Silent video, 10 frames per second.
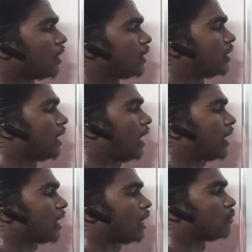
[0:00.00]

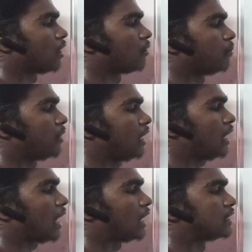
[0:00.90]
a, b
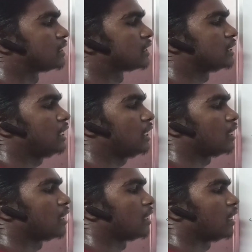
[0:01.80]
and c
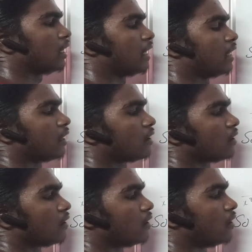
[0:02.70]
in
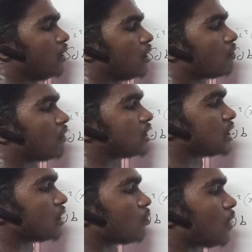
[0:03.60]

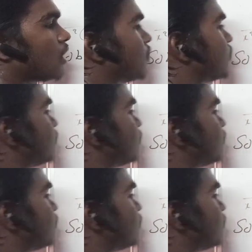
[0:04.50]
equation 1.